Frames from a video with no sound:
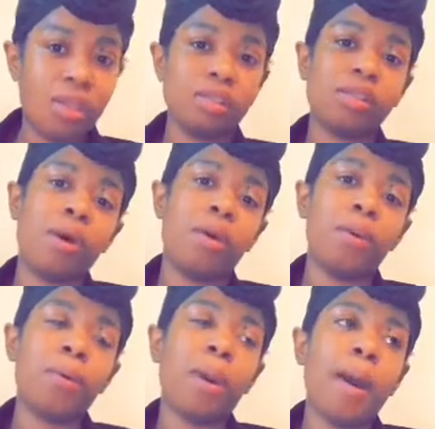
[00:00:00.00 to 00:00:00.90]

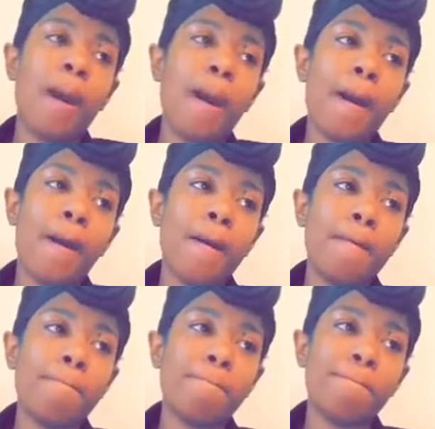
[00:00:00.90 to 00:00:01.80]
So
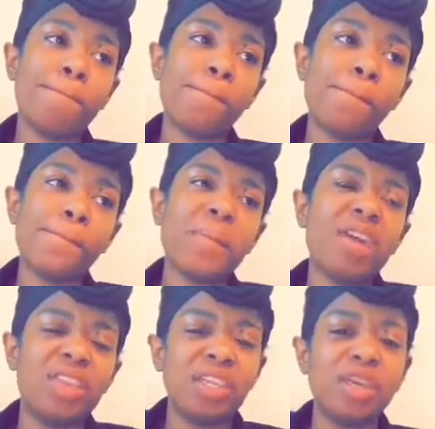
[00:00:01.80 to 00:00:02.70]
I
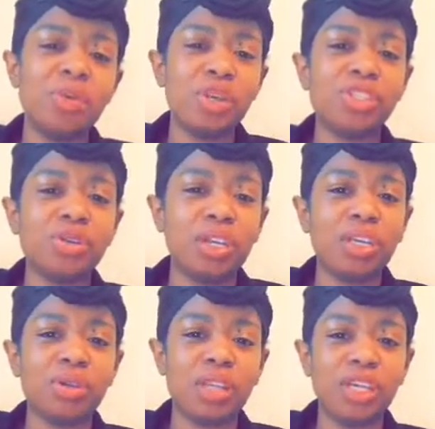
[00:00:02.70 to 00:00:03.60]
think that once you're in
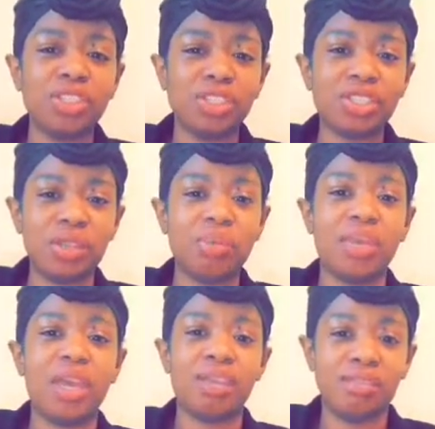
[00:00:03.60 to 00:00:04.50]
a relationship,
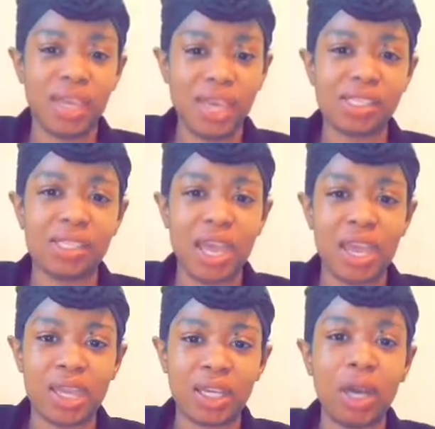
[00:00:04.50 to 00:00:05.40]
that's
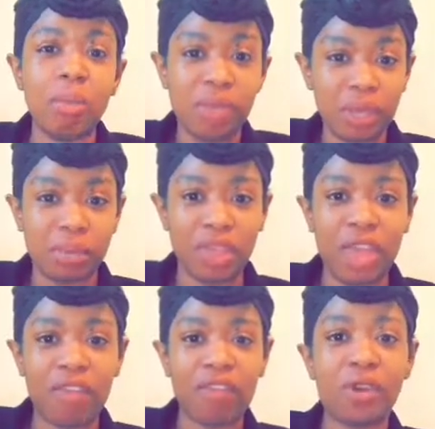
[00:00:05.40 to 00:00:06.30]
that commitment,
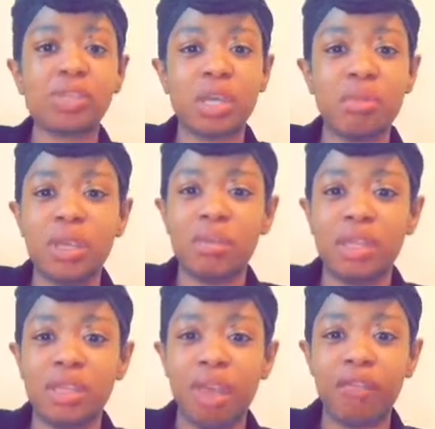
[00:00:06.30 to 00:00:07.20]
that first
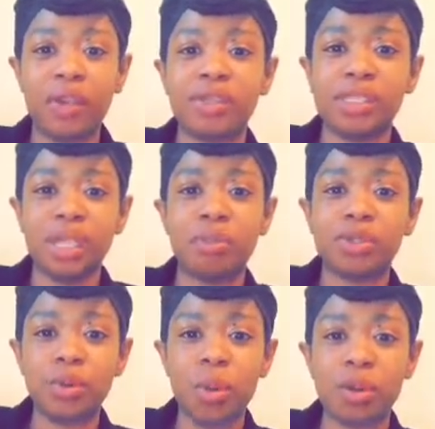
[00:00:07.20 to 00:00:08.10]
step
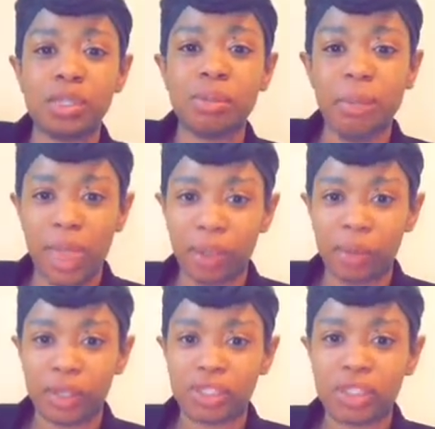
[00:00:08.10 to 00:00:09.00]
towards
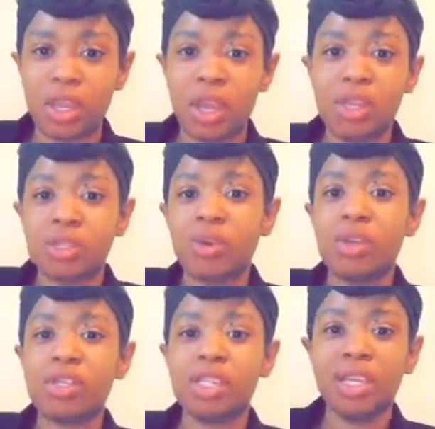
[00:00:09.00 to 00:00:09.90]
marriage,
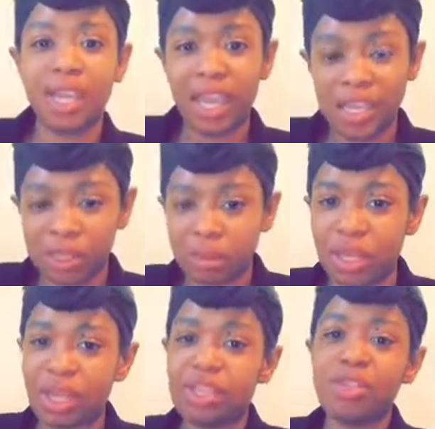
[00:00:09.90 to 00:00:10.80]
towards
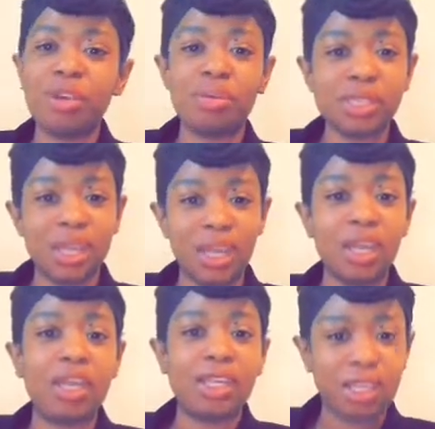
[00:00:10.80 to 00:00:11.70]
engagement, you know what I'm saying,
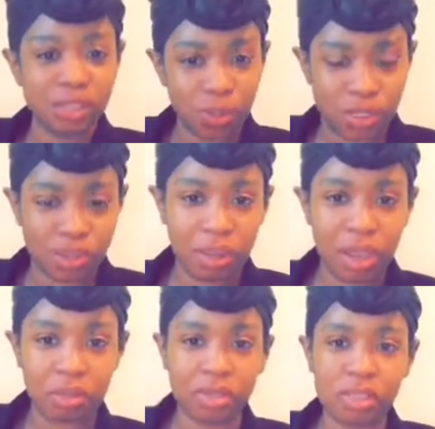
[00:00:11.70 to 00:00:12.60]
and then towards
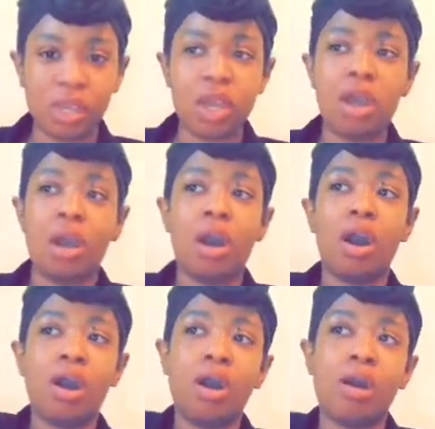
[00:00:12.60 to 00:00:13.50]
marriage.
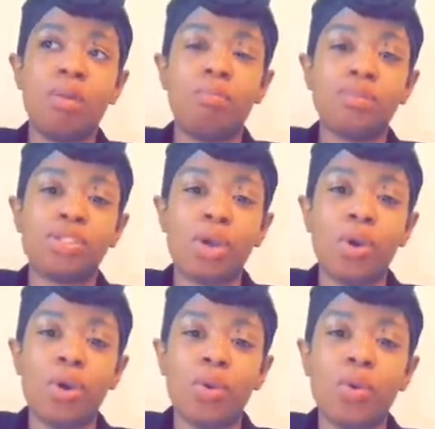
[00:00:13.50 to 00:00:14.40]

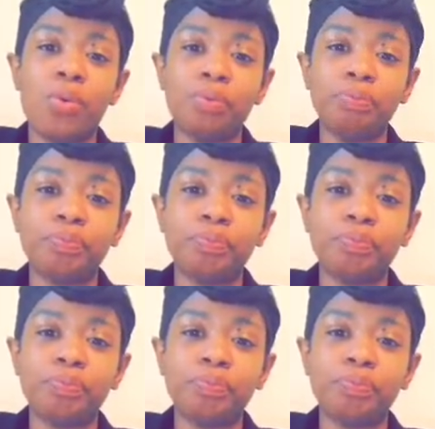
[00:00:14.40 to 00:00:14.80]
So